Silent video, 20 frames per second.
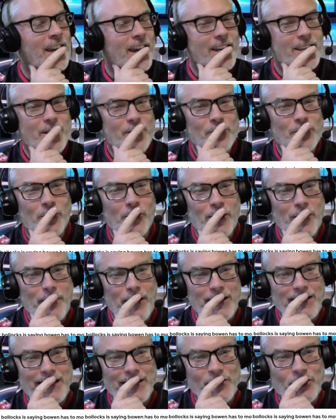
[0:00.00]
Are you talking,
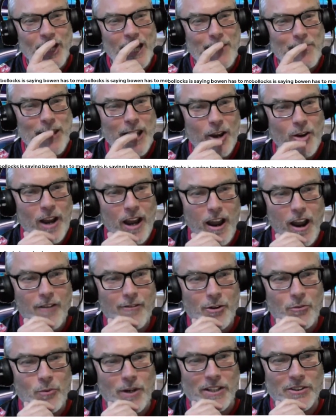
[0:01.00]
is it Jamie
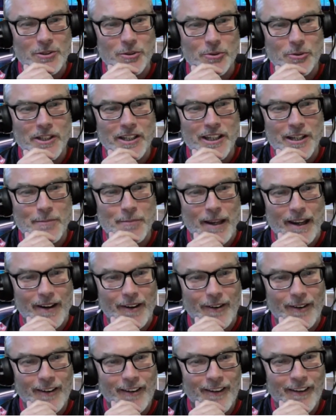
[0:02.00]
O'Hara we're talking
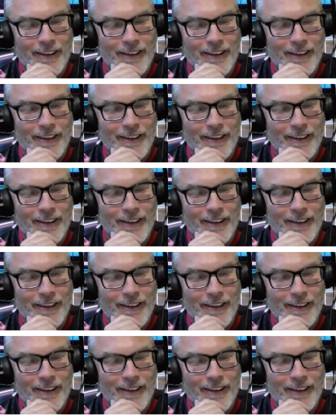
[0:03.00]
about?